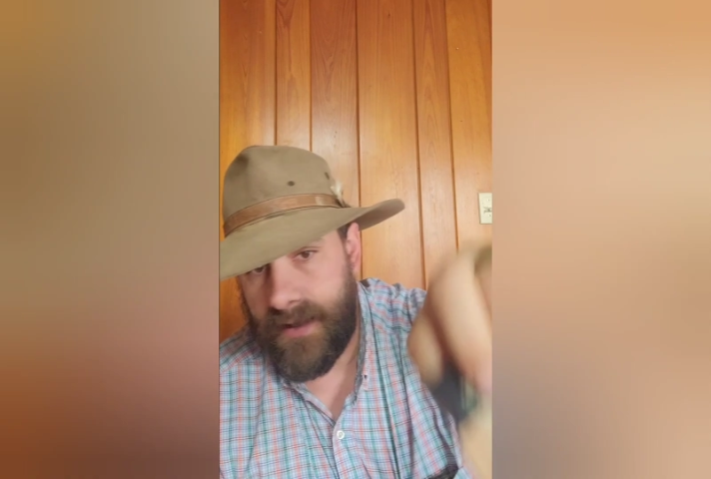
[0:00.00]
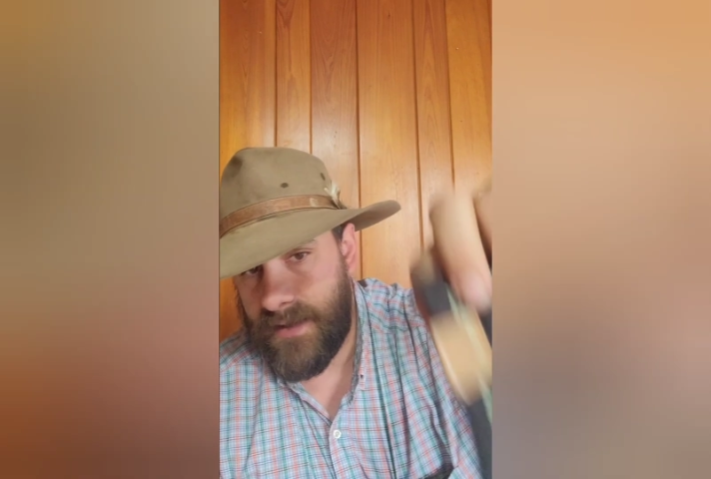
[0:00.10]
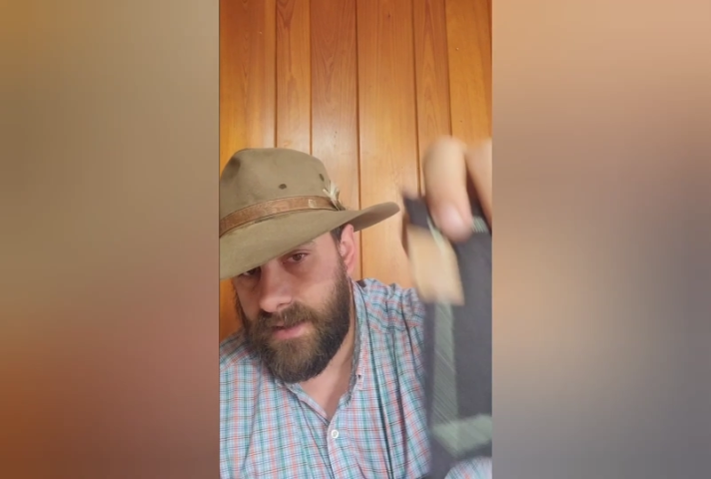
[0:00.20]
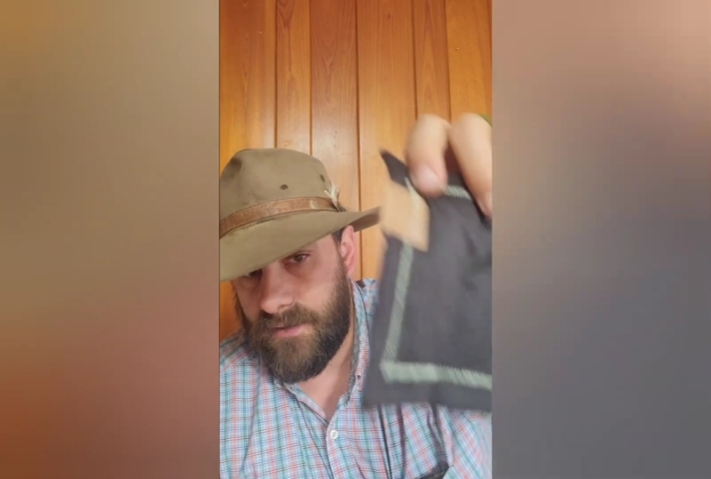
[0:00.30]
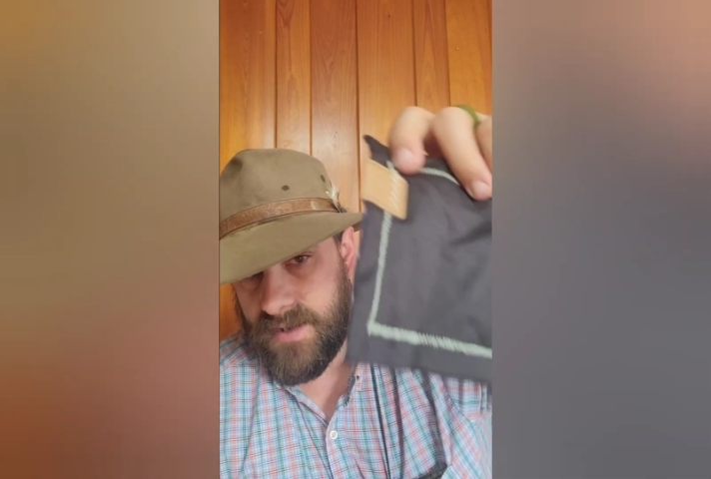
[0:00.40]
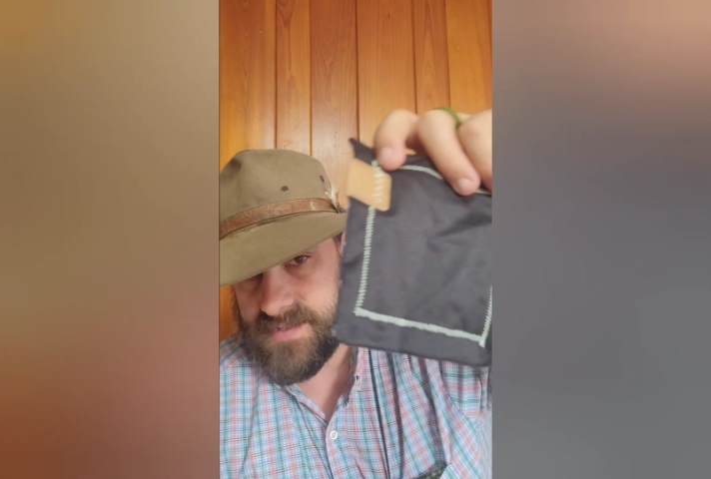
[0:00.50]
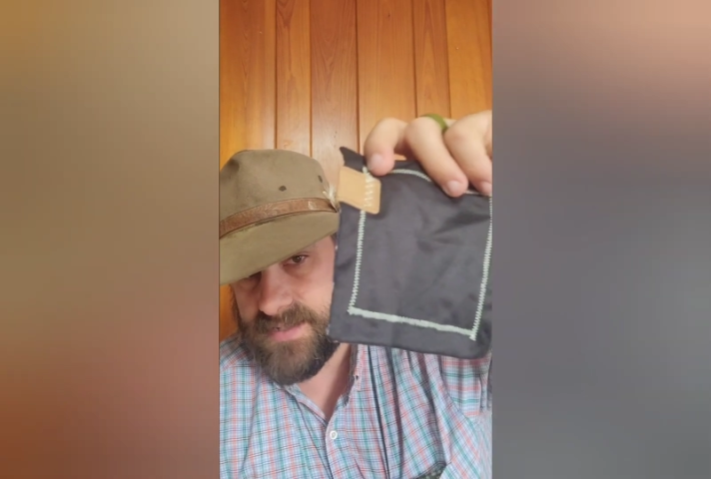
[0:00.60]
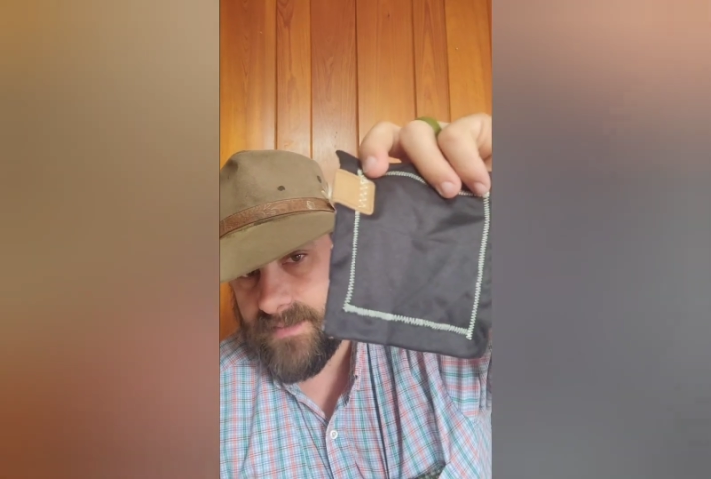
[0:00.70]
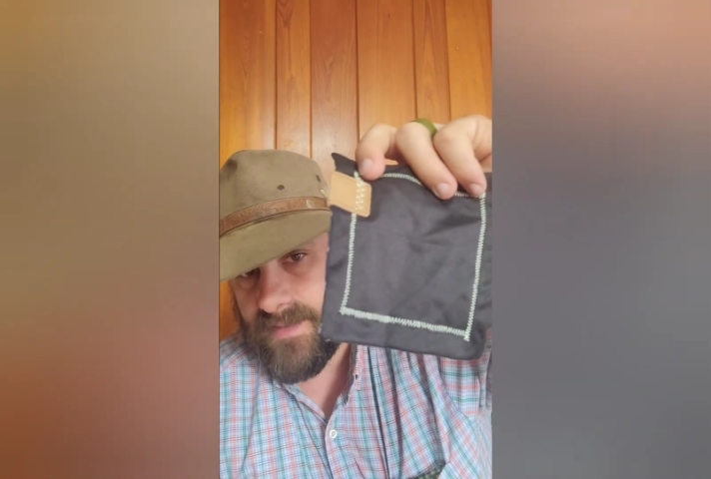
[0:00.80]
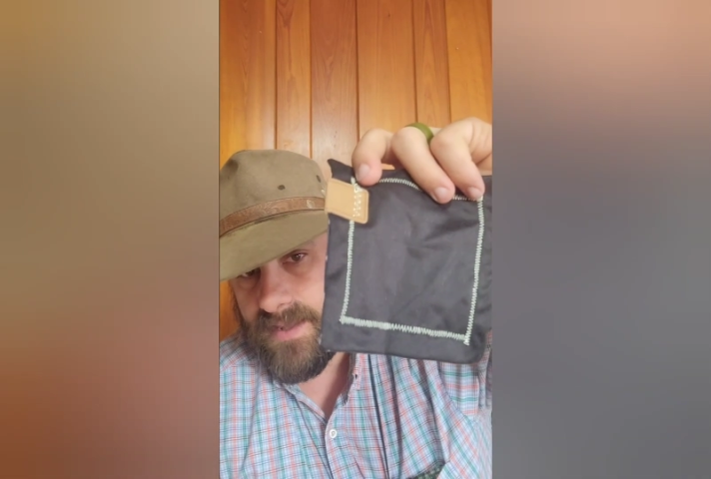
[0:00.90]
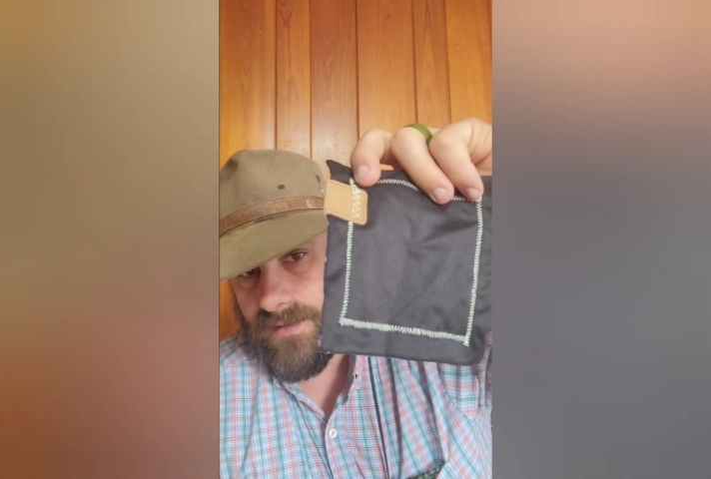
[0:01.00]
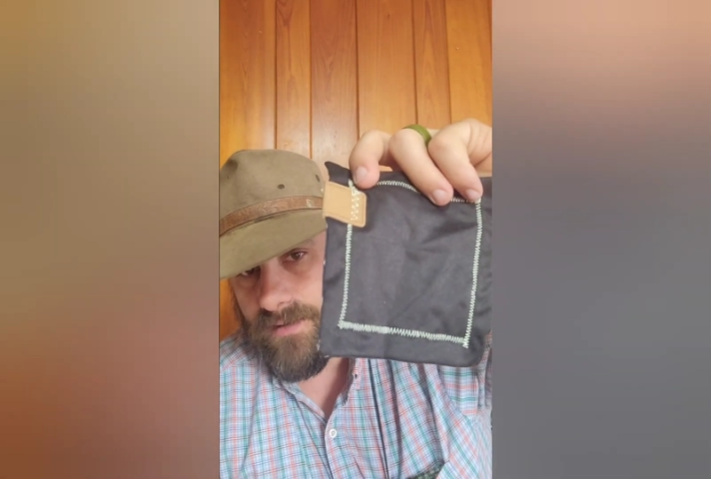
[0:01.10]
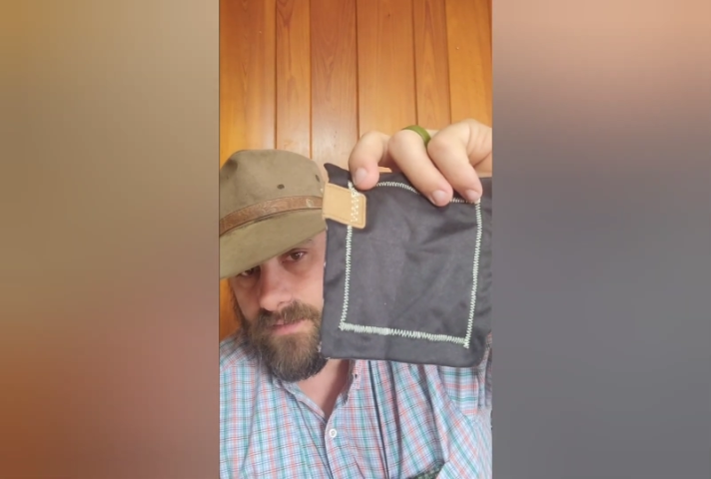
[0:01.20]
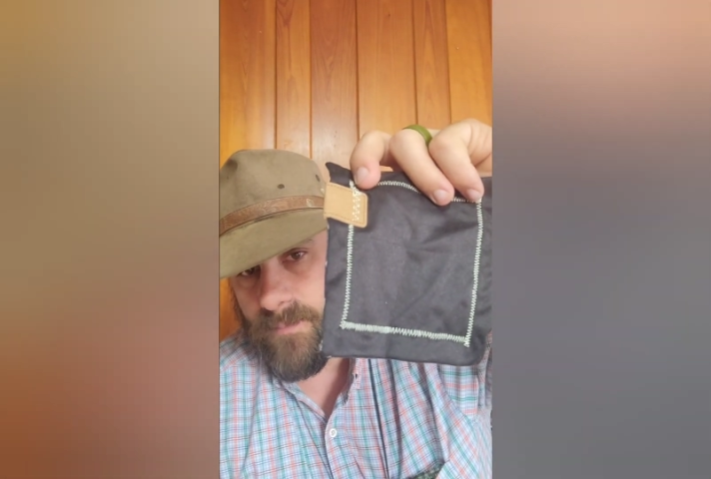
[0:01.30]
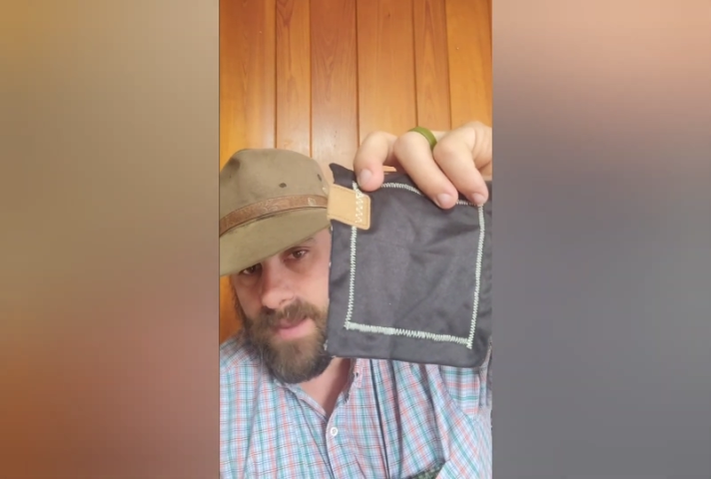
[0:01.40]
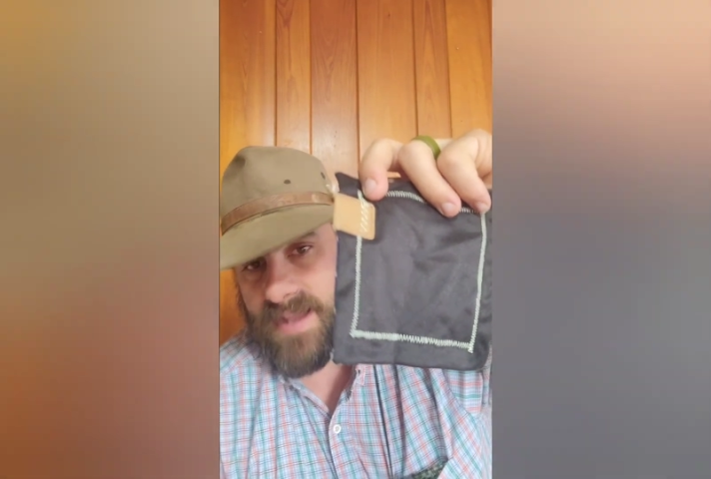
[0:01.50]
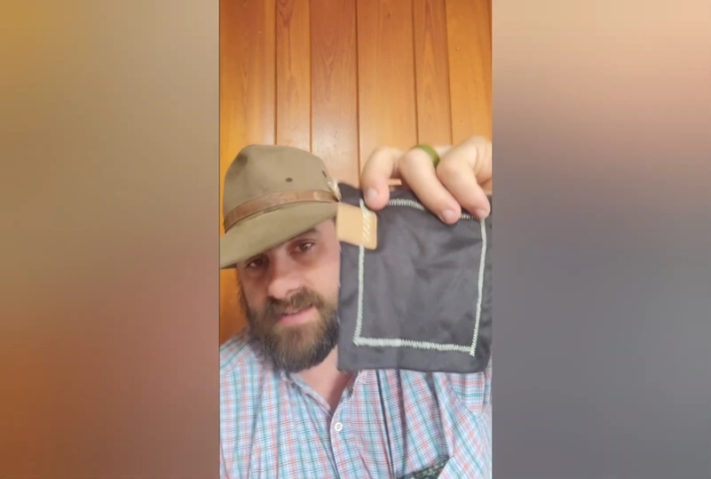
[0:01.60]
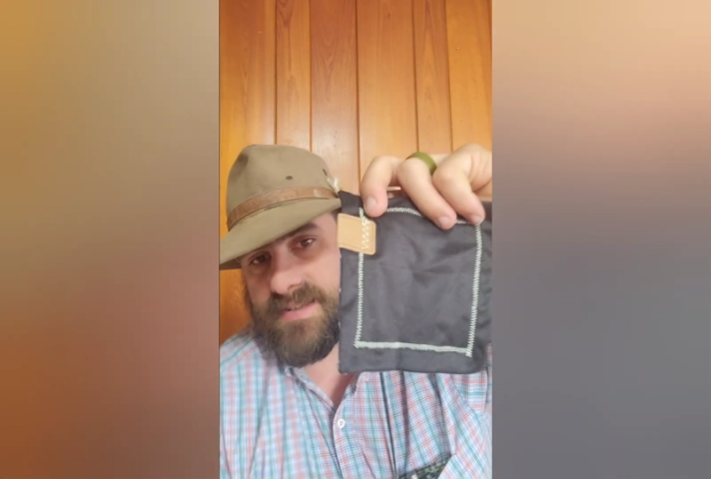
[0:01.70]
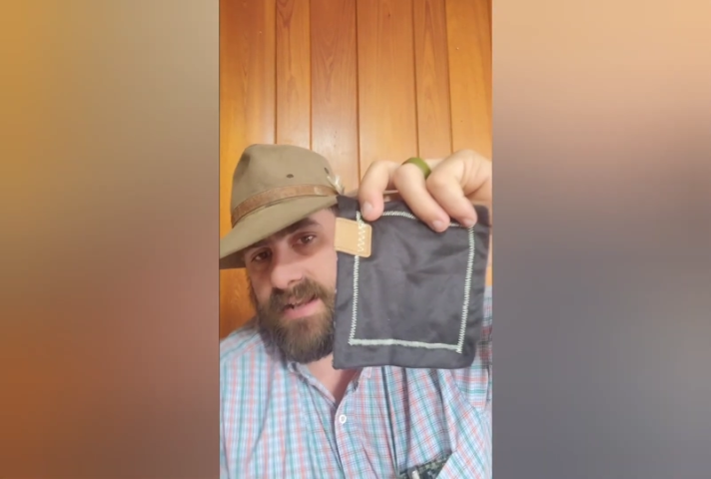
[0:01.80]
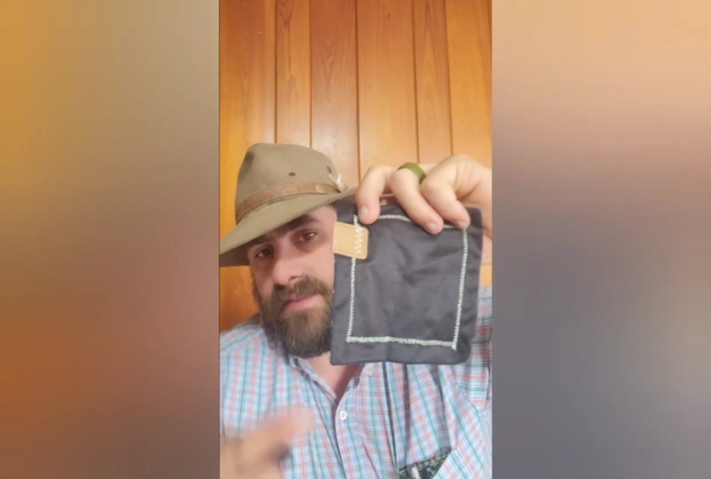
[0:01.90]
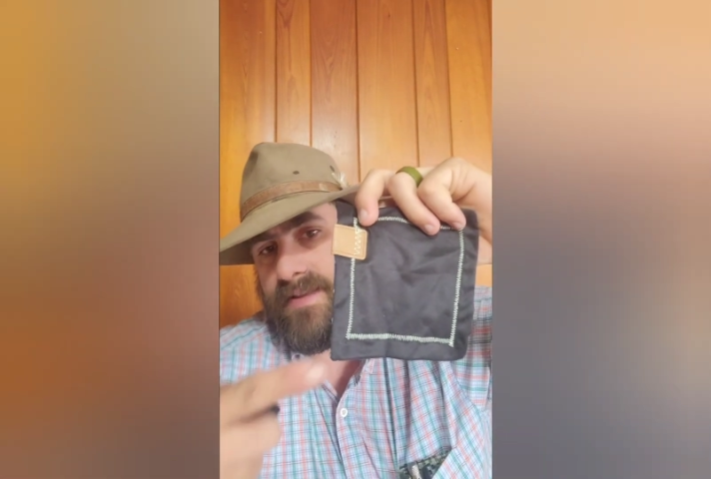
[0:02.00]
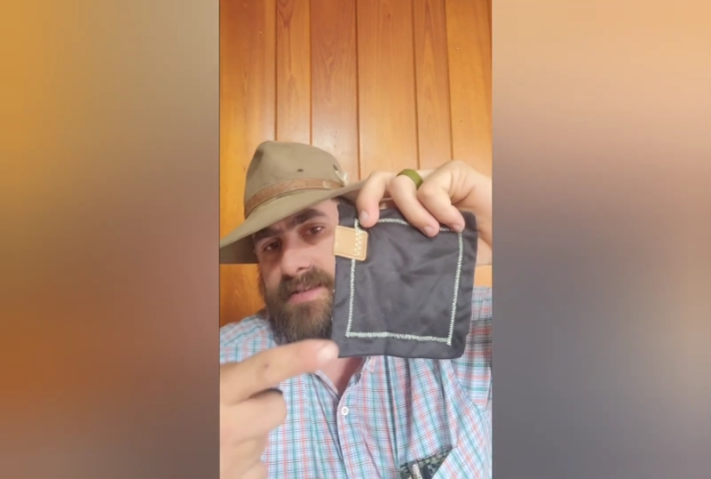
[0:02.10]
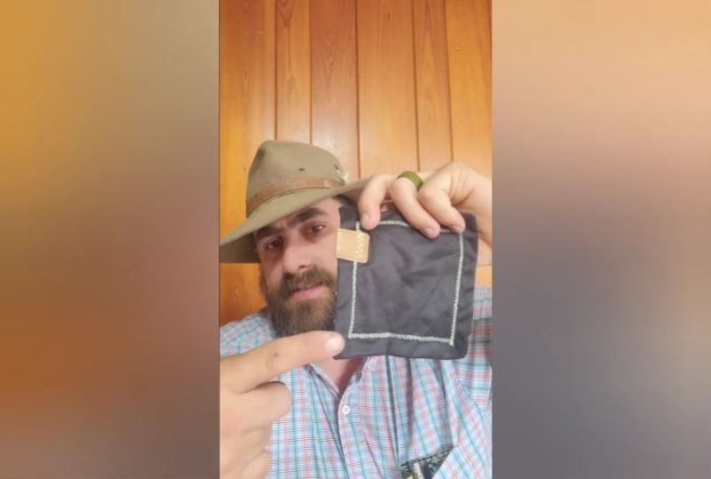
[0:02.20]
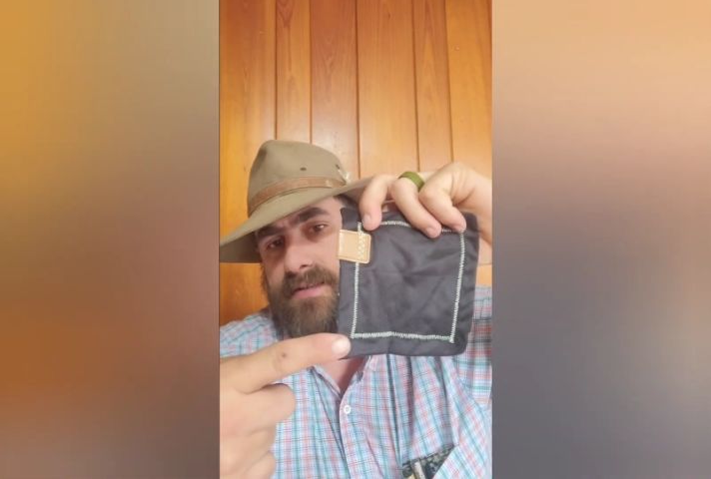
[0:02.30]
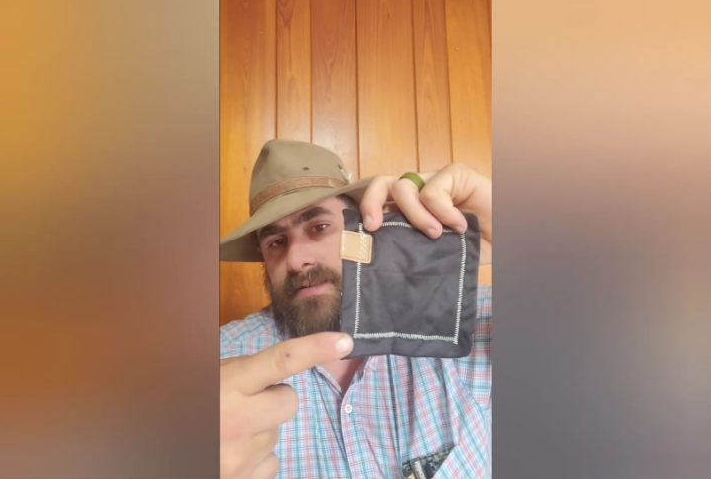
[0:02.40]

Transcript: uh, interesting thing on the back side of this,